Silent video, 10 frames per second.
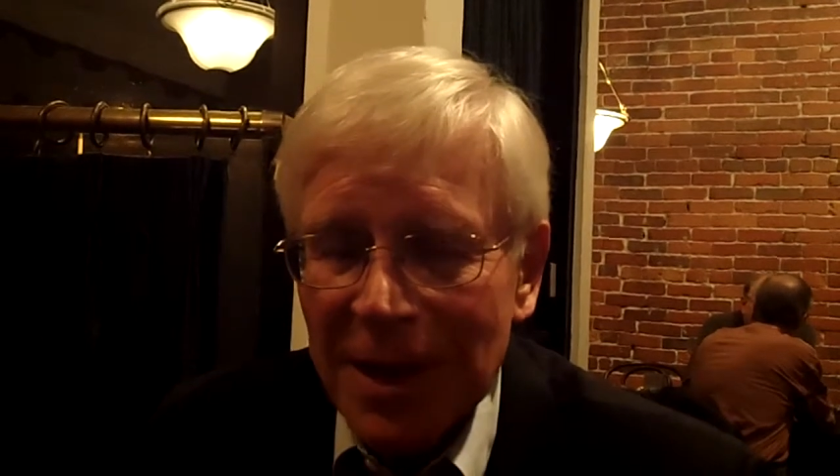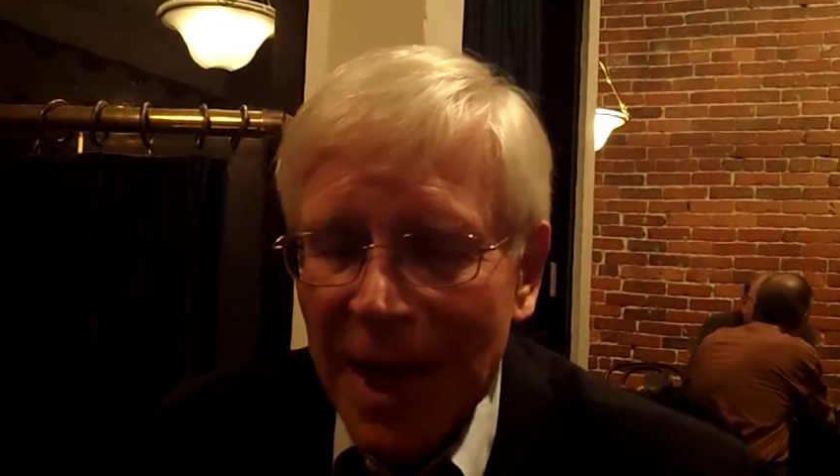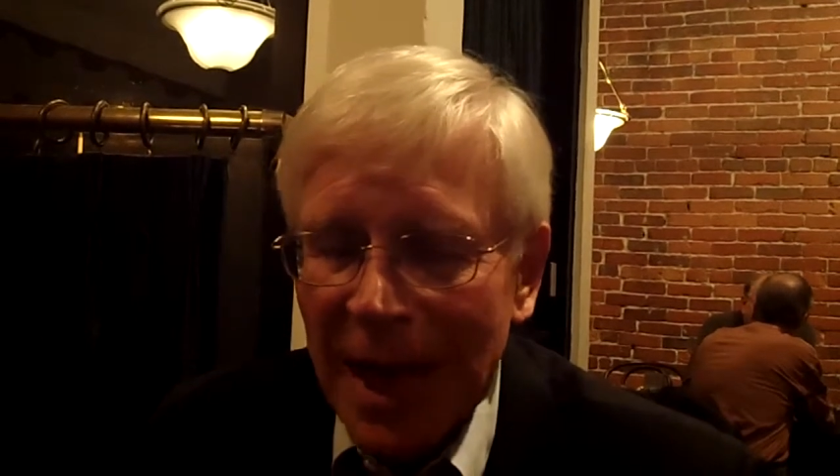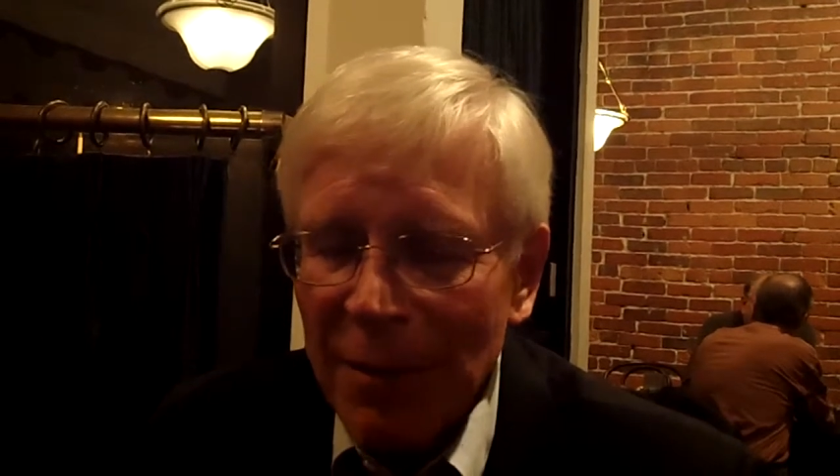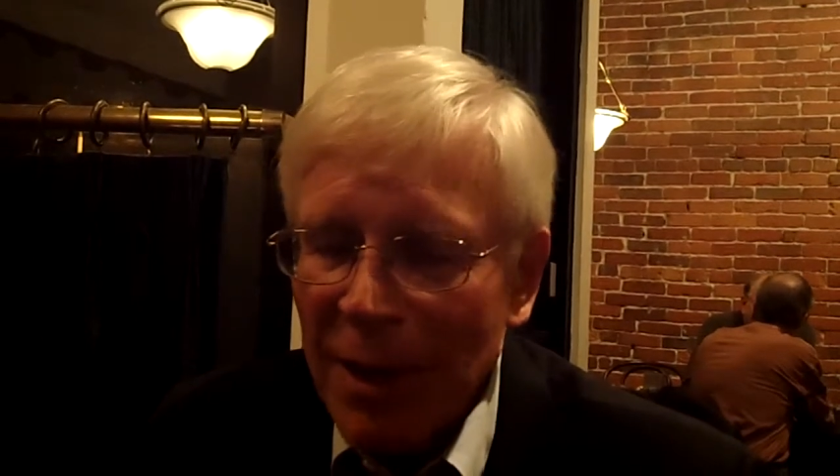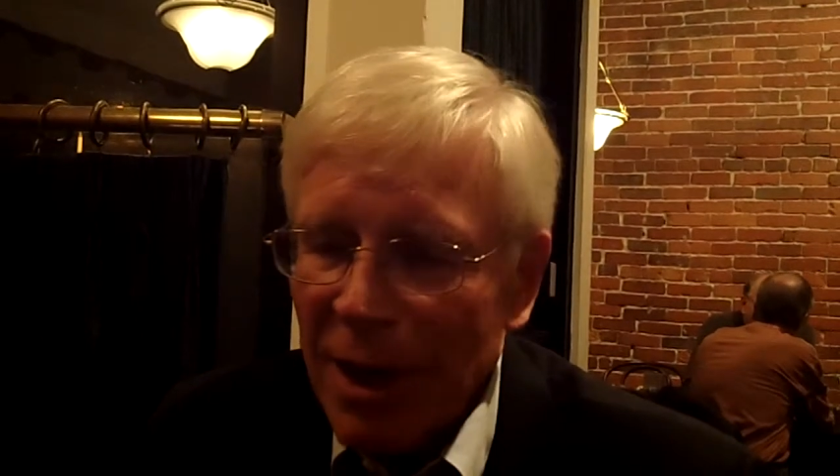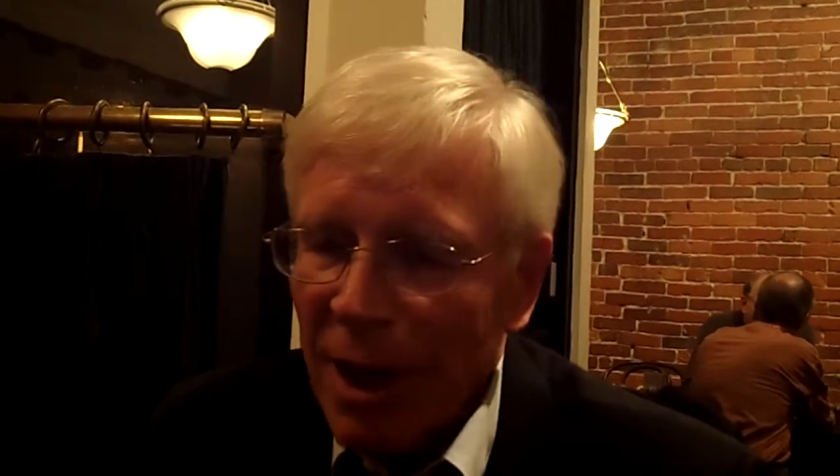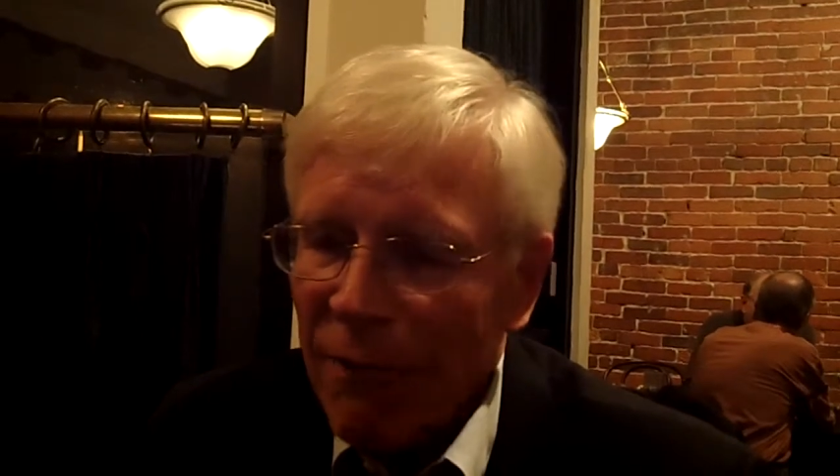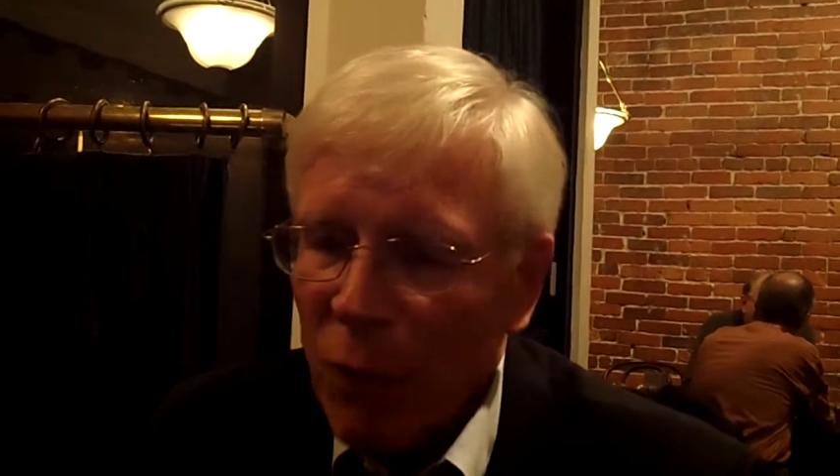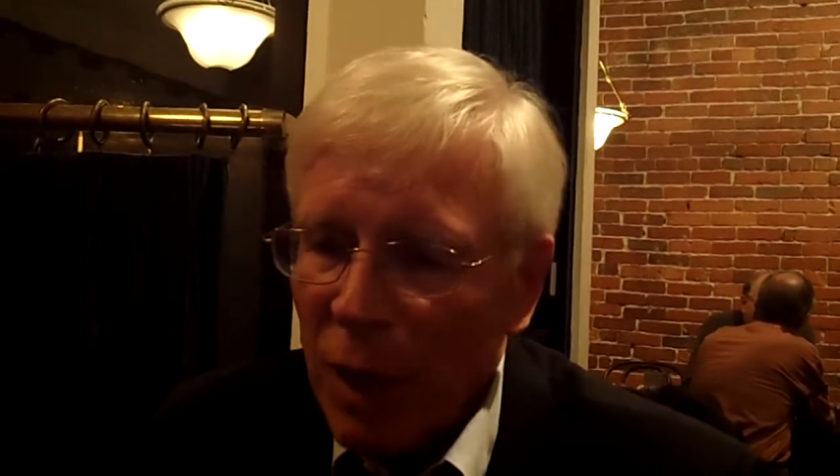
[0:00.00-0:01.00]
You had to be
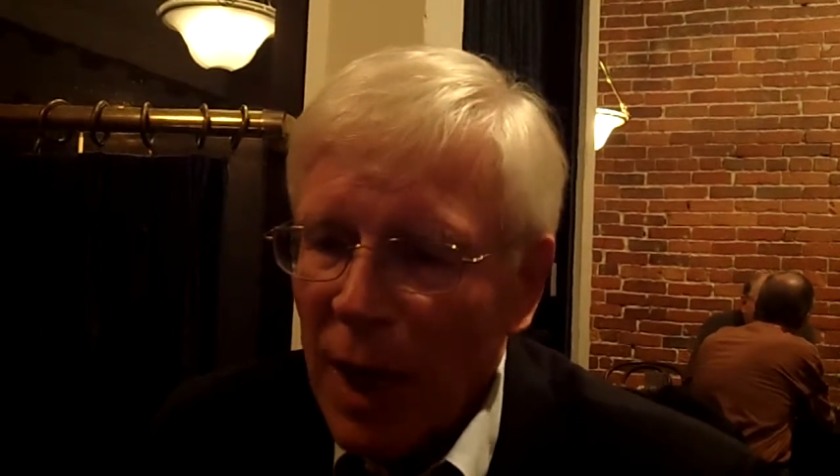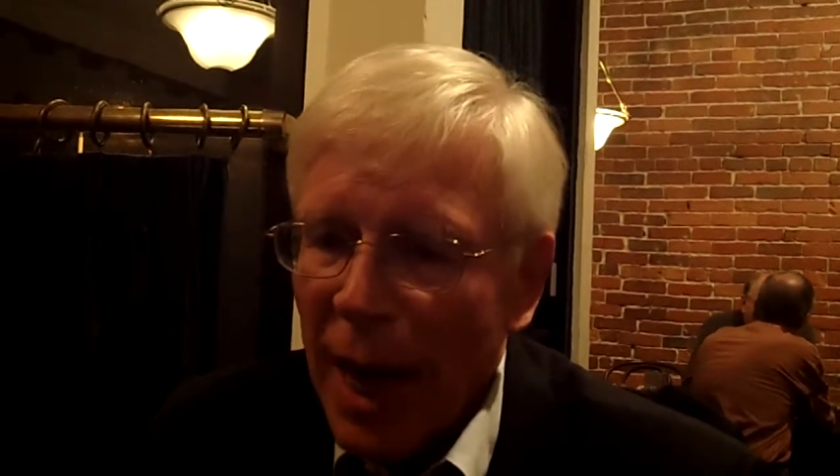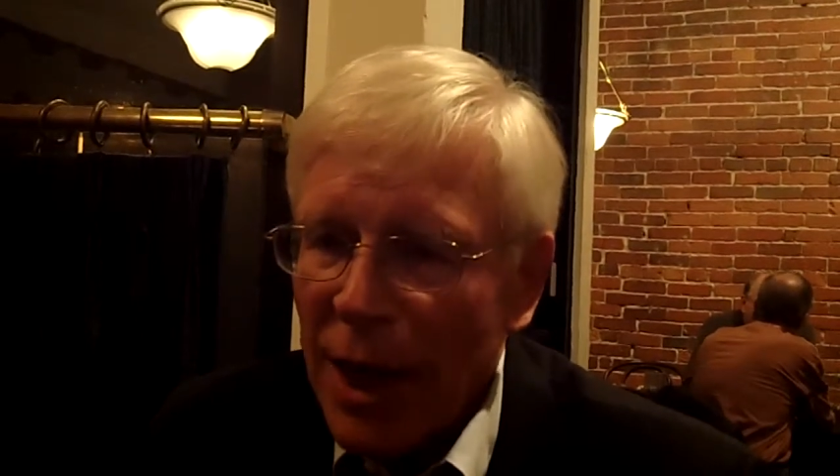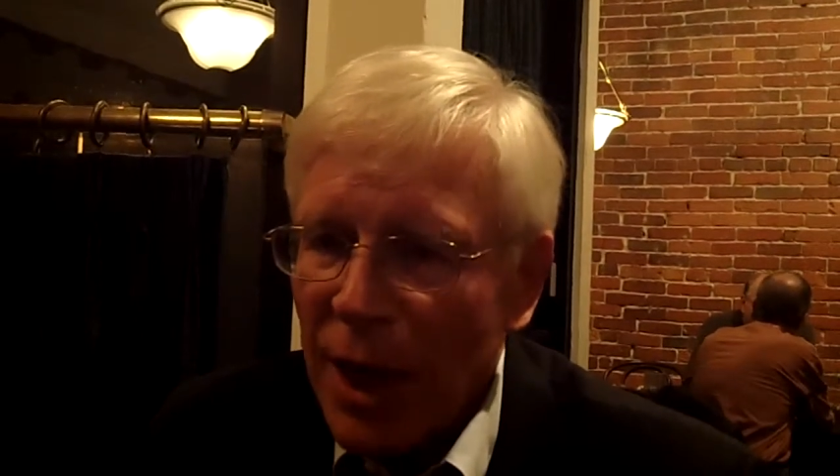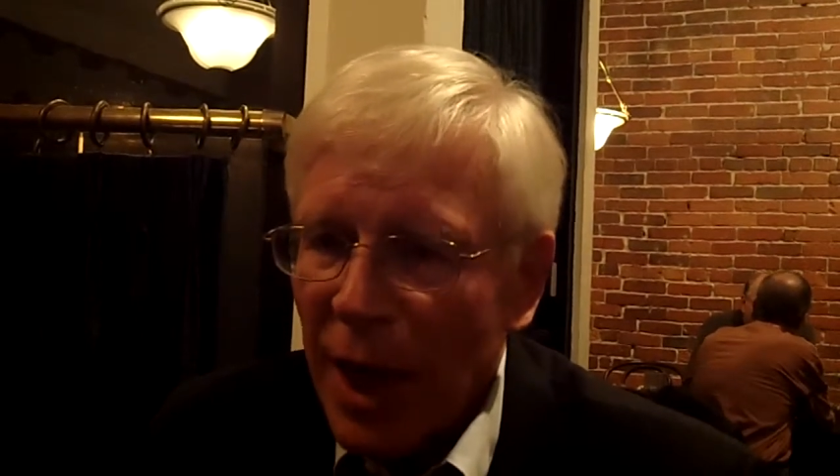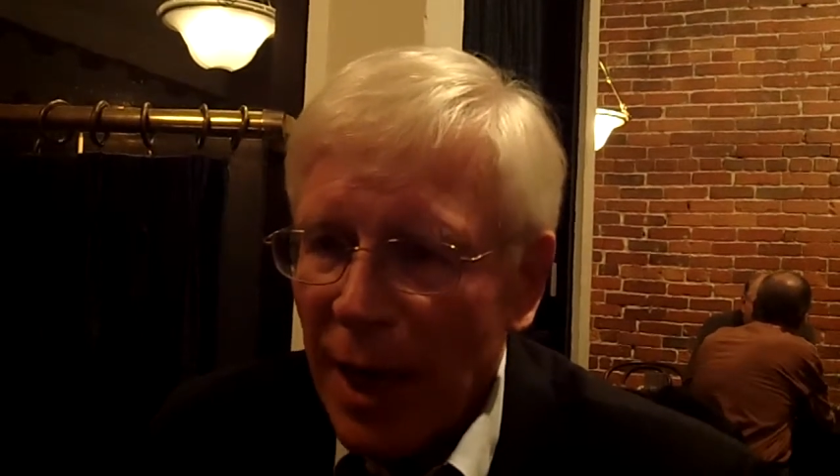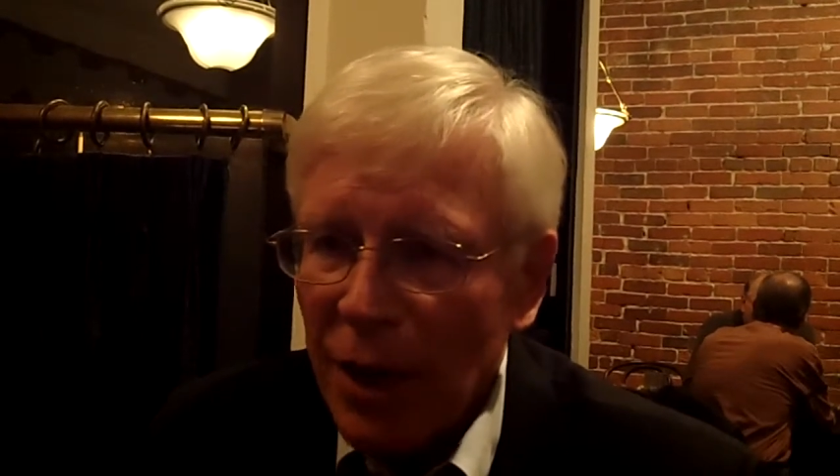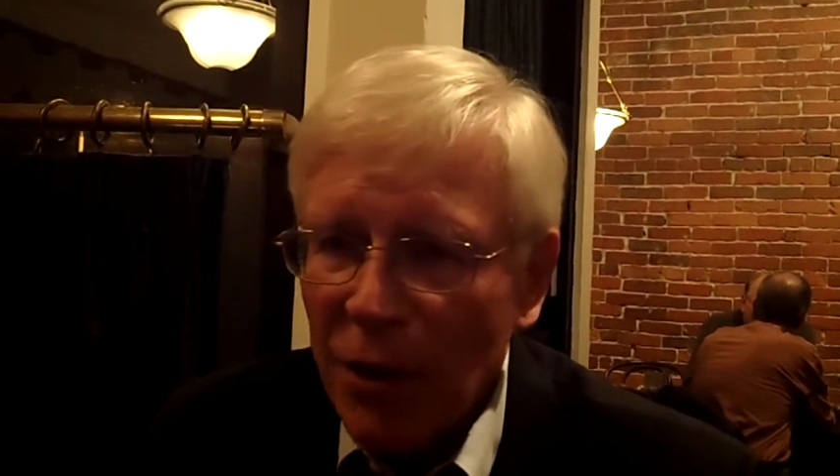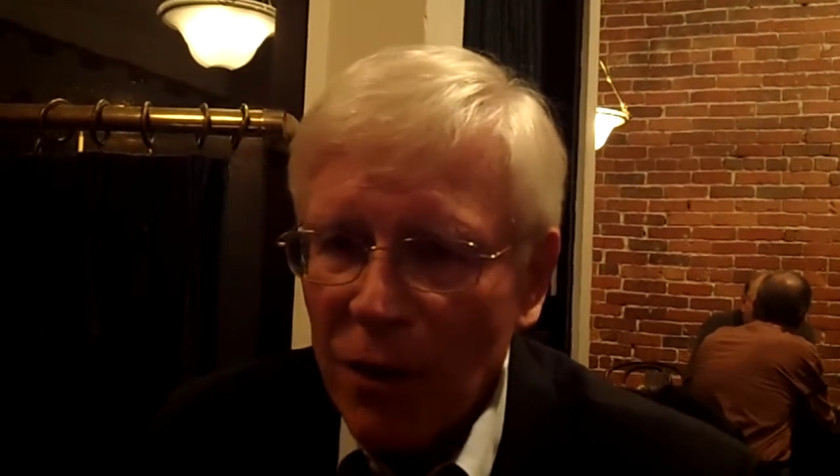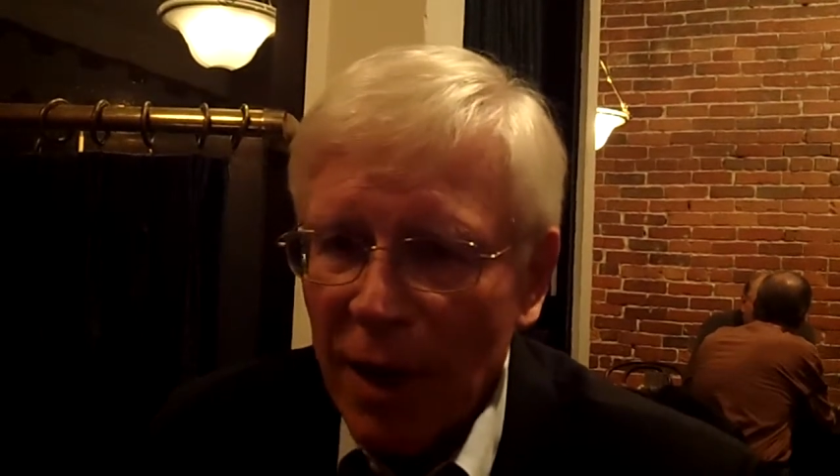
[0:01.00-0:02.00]
careful what line you got
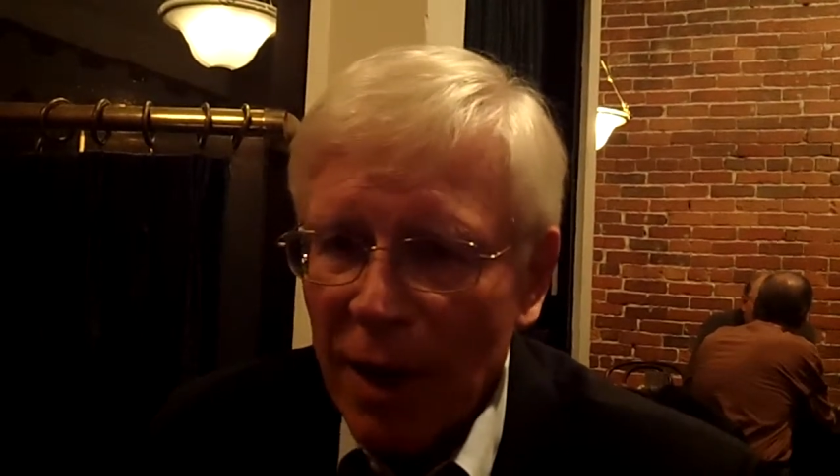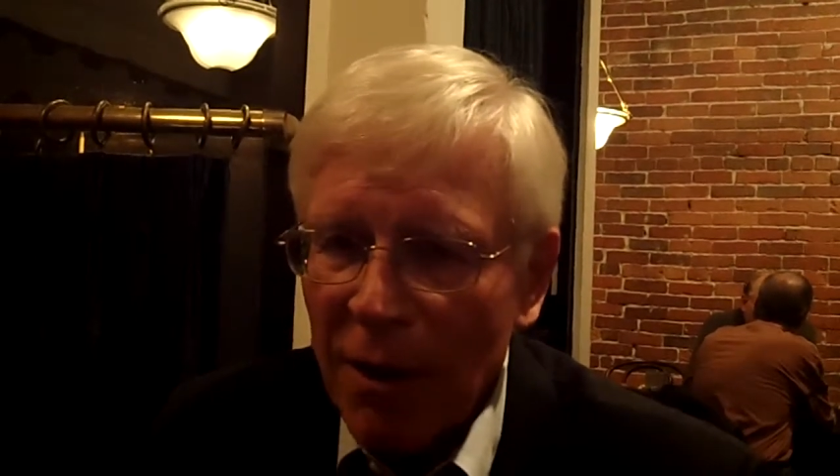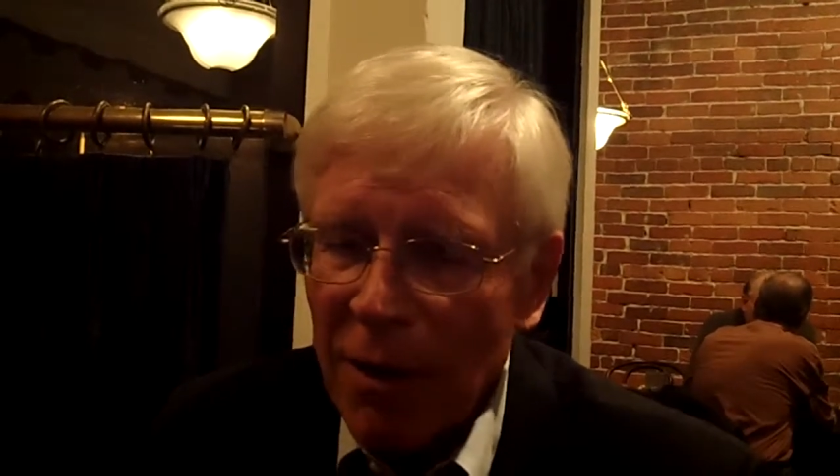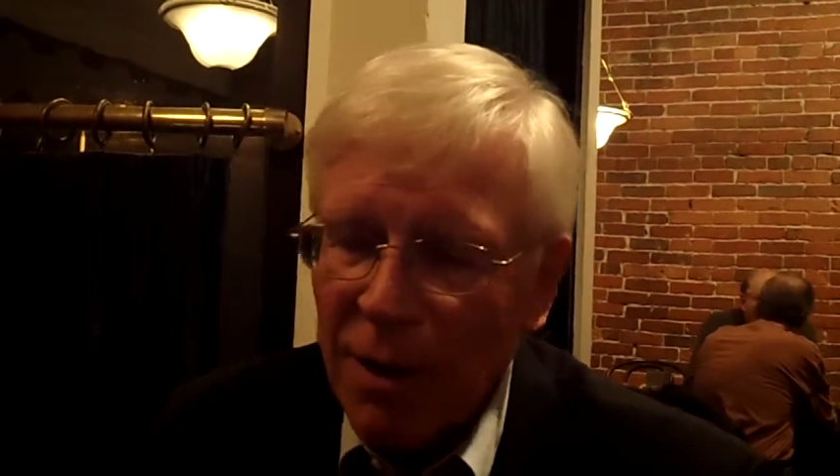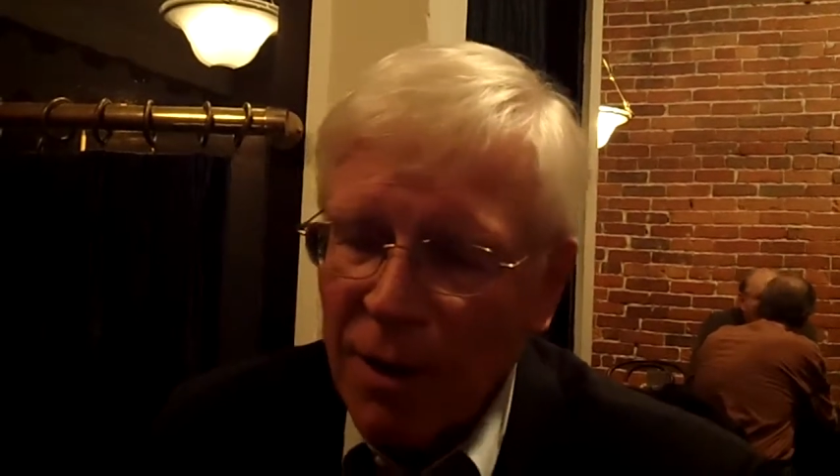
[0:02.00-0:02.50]
into there.